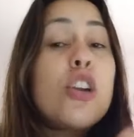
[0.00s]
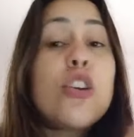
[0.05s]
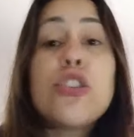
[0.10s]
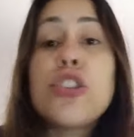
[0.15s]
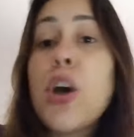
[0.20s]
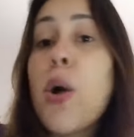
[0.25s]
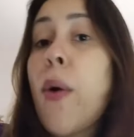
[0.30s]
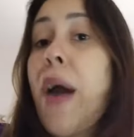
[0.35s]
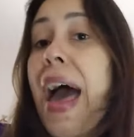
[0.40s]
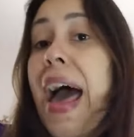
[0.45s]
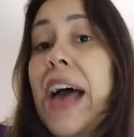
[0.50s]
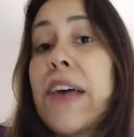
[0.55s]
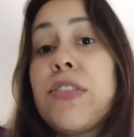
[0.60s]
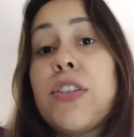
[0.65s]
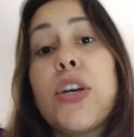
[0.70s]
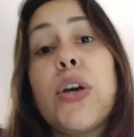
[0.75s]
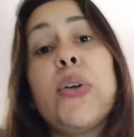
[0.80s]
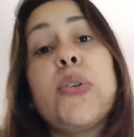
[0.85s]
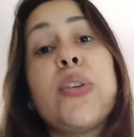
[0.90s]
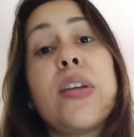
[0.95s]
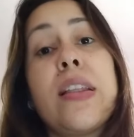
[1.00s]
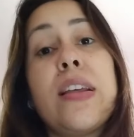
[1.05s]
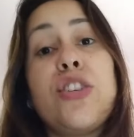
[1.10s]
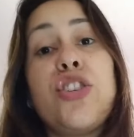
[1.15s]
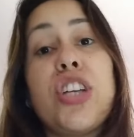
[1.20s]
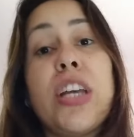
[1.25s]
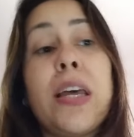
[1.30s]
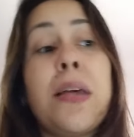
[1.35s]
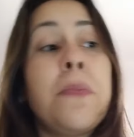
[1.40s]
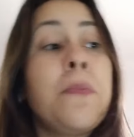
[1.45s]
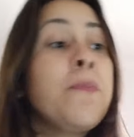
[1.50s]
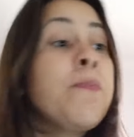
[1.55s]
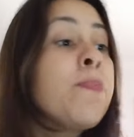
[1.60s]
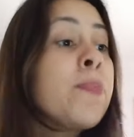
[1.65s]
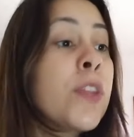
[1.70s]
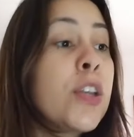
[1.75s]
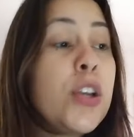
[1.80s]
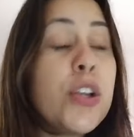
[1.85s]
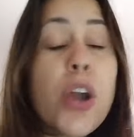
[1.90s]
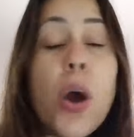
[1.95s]
You don't have to go to the gym,
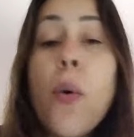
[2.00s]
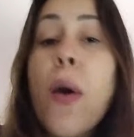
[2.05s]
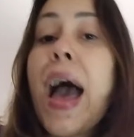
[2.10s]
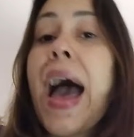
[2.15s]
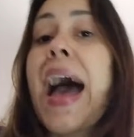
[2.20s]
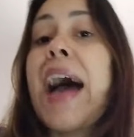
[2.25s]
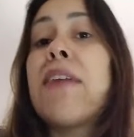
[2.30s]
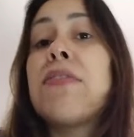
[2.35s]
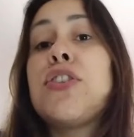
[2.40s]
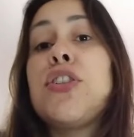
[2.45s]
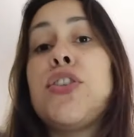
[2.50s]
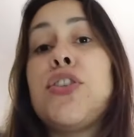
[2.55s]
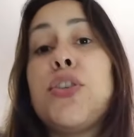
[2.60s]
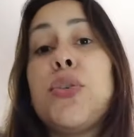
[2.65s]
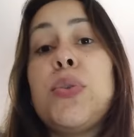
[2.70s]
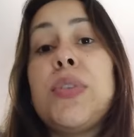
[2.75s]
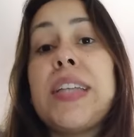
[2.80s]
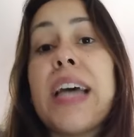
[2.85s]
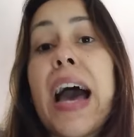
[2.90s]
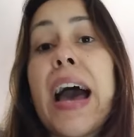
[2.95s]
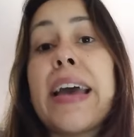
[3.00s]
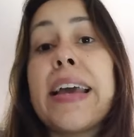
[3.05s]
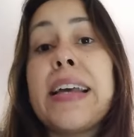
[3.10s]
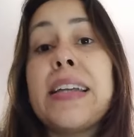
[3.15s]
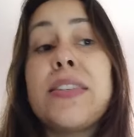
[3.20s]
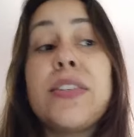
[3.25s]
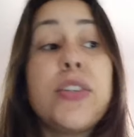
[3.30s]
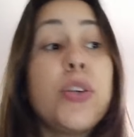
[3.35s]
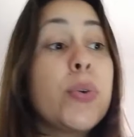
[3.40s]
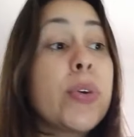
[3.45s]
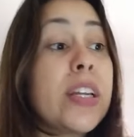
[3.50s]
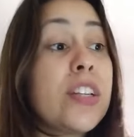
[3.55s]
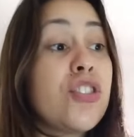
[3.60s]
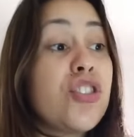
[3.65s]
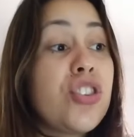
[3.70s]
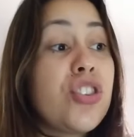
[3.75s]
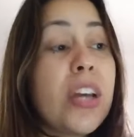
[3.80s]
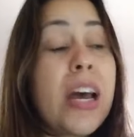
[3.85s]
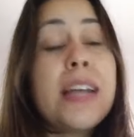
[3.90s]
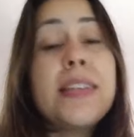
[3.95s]
you don't have to do diets. You
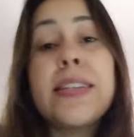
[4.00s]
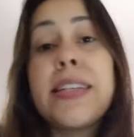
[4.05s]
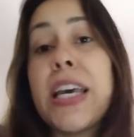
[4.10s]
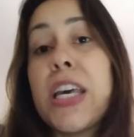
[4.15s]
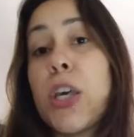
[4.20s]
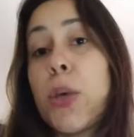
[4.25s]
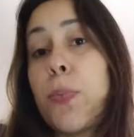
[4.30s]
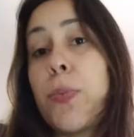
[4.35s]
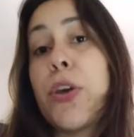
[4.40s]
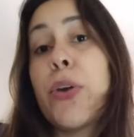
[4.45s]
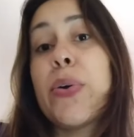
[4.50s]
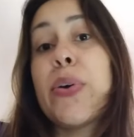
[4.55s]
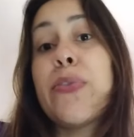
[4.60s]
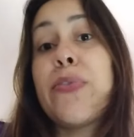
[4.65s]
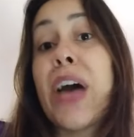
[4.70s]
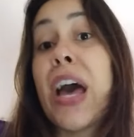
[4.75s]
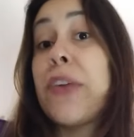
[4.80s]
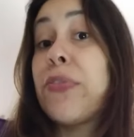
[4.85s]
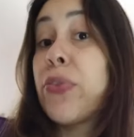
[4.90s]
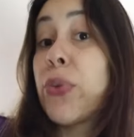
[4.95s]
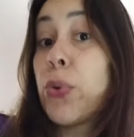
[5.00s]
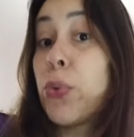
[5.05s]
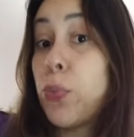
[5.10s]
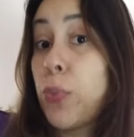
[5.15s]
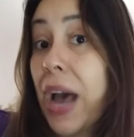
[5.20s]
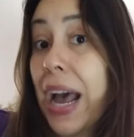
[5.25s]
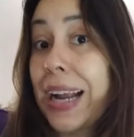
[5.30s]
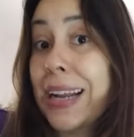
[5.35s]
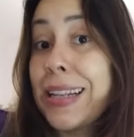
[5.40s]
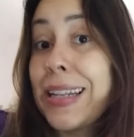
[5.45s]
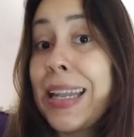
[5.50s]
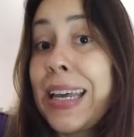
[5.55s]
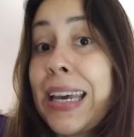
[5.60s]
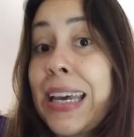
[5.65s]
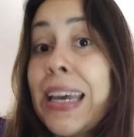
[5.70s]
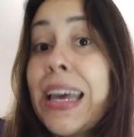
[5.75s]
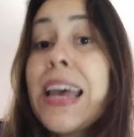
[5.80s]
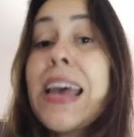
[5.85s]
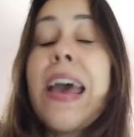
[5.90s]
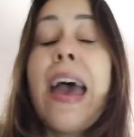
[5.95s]
can just take Puravive
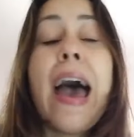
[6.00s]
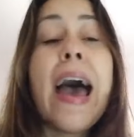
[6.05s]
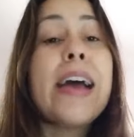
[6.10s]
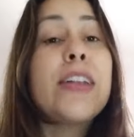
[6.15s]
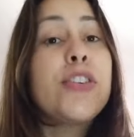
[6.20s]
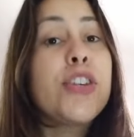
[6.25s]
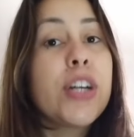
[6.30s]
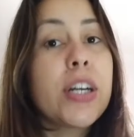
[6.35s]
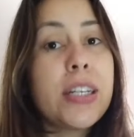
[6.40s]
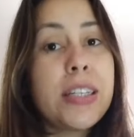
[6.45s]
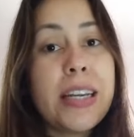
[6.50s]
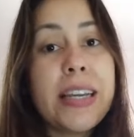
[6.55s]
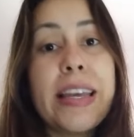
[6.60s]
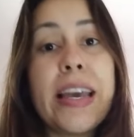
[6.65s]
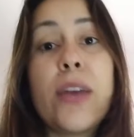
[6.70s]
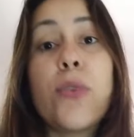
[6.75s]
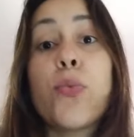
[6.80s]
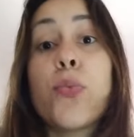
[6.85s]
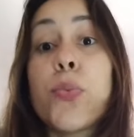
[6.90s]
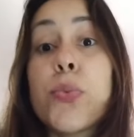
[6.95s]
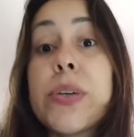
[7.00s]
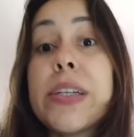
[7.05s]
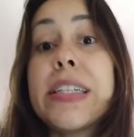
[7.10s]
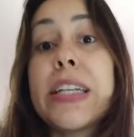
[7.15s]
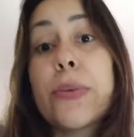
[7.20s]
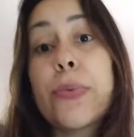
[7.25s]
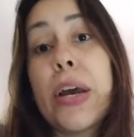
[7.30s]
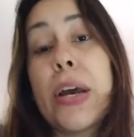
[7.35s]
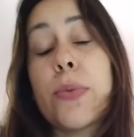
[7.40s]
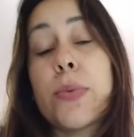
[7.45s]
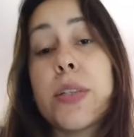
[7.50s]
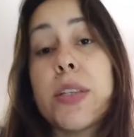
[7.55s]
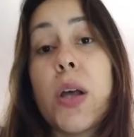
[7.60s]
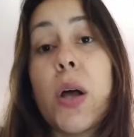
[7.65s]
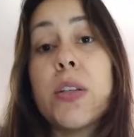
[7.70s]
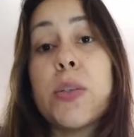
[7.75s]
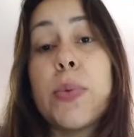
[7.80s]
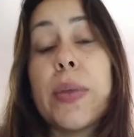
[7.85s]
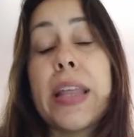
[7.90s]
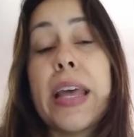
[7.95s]
correctly, and you're going to get really great
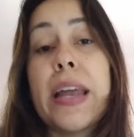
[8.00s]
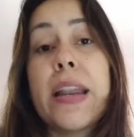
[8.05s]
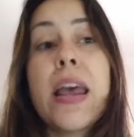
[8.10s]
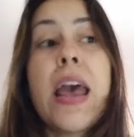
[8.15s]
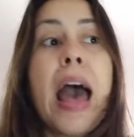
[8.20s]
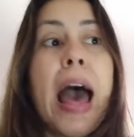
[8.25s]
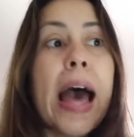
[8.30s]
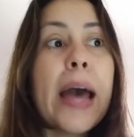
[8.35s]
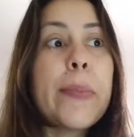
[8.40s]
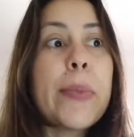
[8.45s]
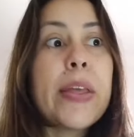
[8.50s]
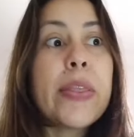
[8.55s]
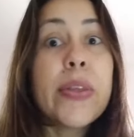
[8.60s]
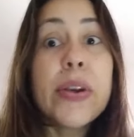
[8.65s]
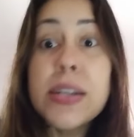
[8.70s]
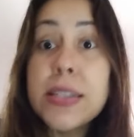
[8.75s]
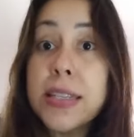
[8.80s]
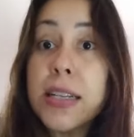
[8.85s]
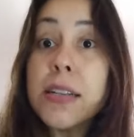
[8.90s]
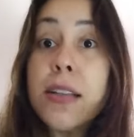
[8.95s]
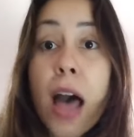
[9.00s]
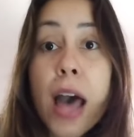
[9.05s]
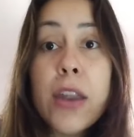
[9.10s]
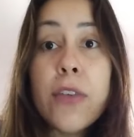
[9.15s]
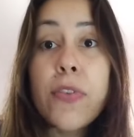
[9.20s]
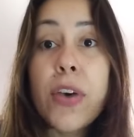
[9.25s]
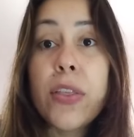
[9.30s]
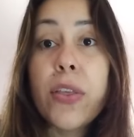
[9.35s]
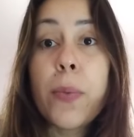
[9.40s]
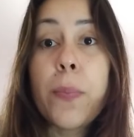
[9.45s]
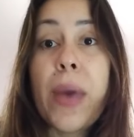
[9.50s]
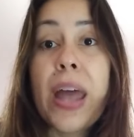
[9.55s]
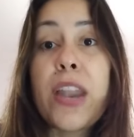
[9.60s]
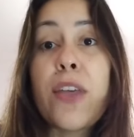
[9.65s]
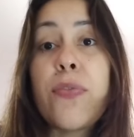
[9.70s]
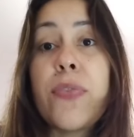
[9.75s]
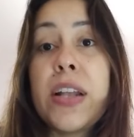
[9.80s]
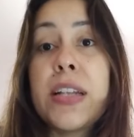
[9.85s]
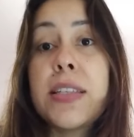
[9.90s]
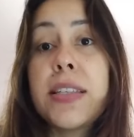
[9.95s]
results with it. I mean, there's a lot of other
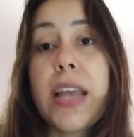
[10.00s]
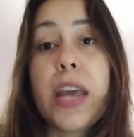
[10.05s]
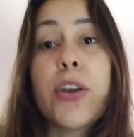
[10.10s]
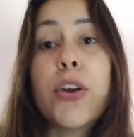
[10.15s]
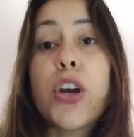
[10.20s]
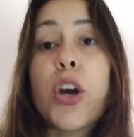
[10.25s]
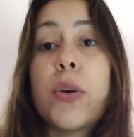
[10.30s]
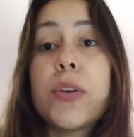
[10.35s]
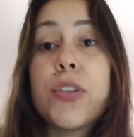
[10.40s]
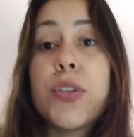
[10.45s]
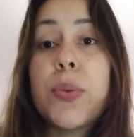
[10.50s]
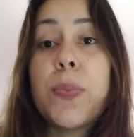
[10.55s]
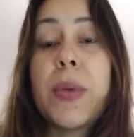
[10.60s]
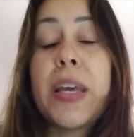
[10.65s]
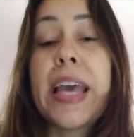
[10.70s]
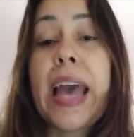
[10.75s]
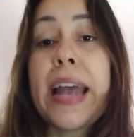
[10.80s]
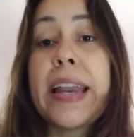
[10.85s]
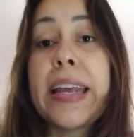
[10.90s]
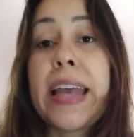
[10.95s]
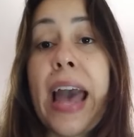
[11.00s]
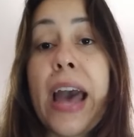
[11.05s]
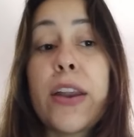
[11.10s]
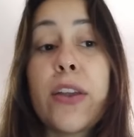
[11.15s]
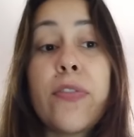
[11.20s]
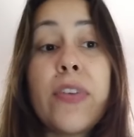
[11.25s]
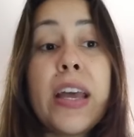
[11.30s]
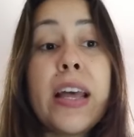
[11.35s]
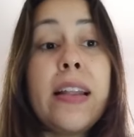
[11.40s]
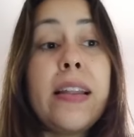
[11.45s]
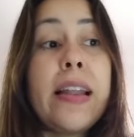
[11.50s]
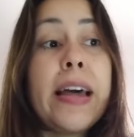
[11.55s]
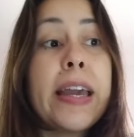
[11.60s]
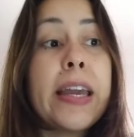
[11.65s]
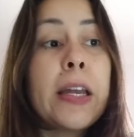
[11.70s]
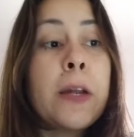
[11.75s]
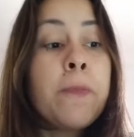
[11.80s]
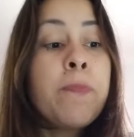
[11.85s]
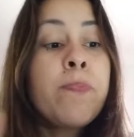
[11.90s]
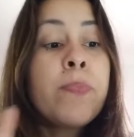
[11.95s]
benefits benefits that you're going to be getting out of it,
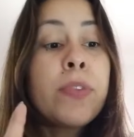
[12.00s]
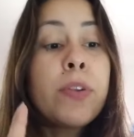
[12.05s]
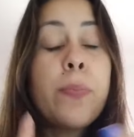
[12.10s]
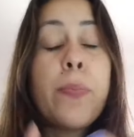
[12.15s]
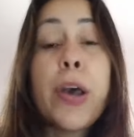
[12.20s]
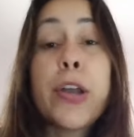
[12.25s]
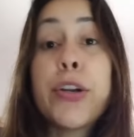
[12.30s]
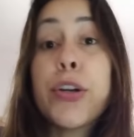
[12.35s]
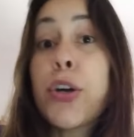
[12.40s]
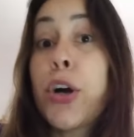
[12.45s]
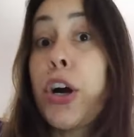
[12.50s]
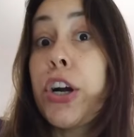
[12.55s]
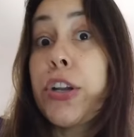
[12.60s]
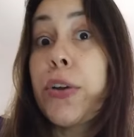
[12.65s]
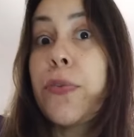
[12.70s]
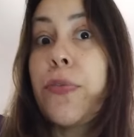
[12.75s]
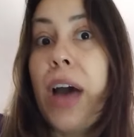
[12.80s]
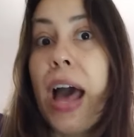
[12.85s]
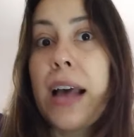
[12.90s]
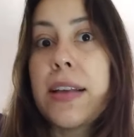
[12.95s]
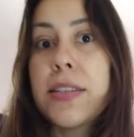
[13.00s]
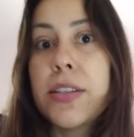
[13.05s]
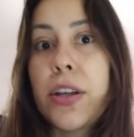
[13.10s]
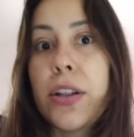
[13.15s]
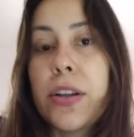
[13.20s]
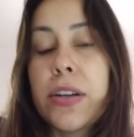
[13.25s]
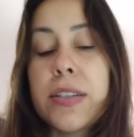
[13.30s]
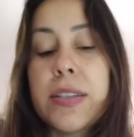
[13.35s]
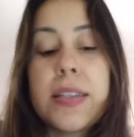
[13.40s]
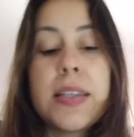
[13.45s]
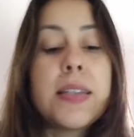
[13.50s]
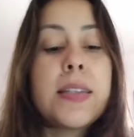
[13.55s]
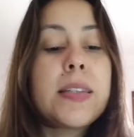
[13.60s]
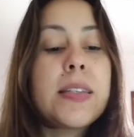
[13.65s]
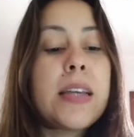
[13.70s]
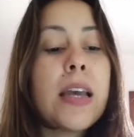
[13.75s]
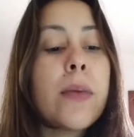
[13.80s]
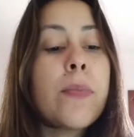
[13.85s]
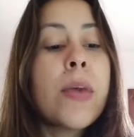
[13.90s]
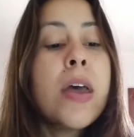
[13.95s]
like better cardiovascular
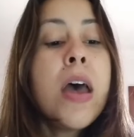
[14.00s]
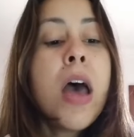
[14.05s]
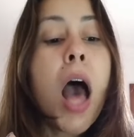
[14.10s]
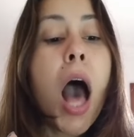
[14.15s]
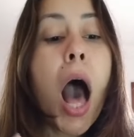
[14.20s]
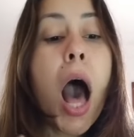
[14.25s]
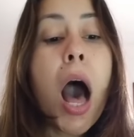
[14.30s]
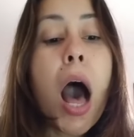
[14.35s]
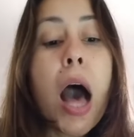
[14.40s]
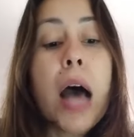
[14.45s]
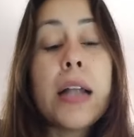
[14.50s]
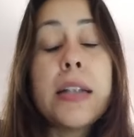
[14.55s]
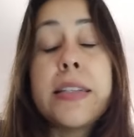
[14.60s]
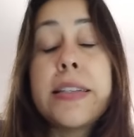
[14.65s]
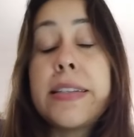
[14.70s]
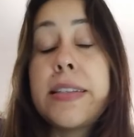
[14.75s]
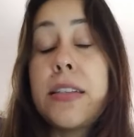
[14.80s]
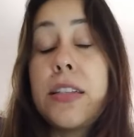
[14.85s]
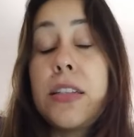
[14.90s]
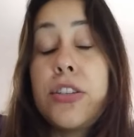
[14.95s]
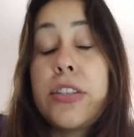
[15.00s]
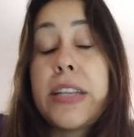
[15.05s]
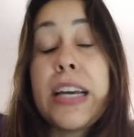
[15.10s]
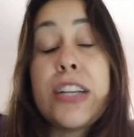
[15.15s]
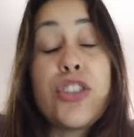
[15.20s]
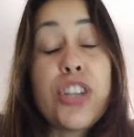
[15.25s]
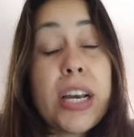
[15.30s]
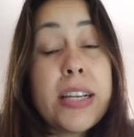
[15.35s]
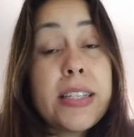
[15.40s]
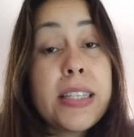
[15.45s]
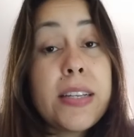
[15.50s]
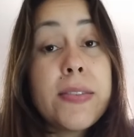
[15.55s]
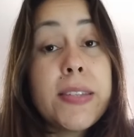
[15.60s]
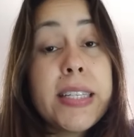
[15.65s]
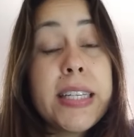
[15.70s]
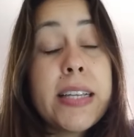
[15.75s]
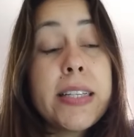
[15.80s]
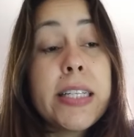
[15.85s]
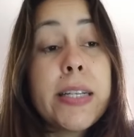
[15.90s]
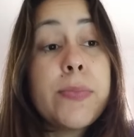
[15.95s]
system, uh, digestive
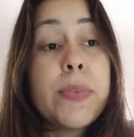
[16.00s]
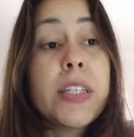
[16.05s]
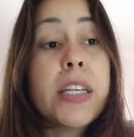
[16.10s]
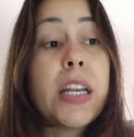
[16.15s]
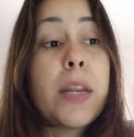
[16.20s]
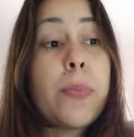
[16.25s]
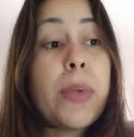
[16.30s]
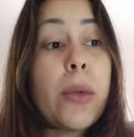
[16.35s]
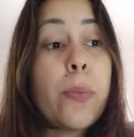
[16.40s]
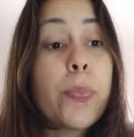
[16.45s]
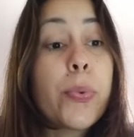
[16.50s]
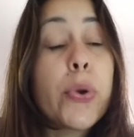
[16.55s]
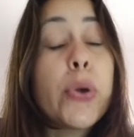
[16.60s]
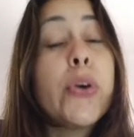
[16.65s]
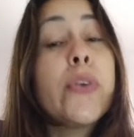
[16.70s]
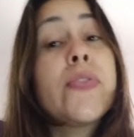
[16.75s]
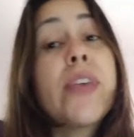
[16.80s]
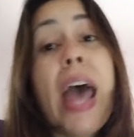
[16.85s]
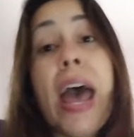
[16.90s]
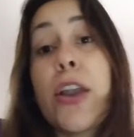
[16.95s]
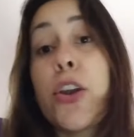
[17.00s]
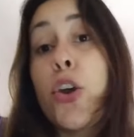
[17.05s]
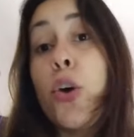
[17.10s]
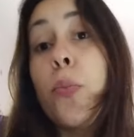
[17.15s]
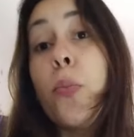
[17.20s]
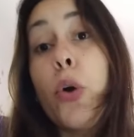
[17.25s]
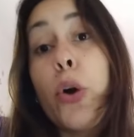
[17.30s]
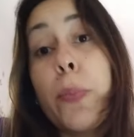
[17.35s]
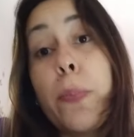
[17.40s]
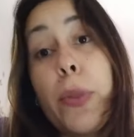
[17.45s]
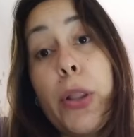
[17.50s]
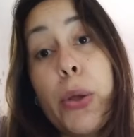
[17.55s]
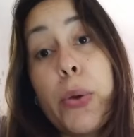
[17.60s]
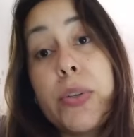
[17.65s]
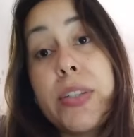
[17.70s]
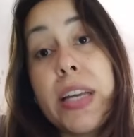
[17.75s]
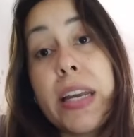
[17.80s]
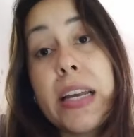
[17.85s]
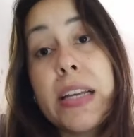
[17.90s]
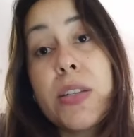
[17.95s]
system is going to be improved and no more
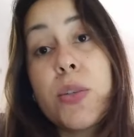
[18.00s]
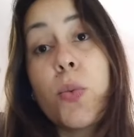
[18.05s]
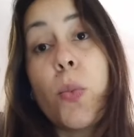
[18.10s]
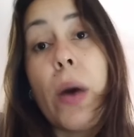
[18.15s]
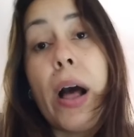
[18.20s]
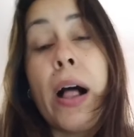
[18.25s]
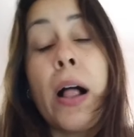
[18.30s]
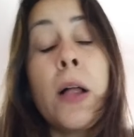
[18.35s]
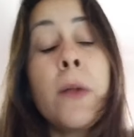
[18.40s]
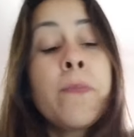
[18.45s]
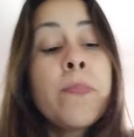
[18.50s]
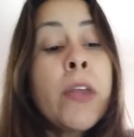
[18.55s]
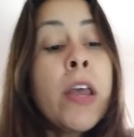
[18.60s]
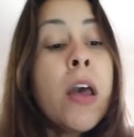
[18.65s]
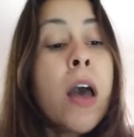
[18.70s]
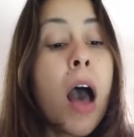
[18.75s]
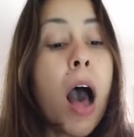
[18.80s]
bloating as well.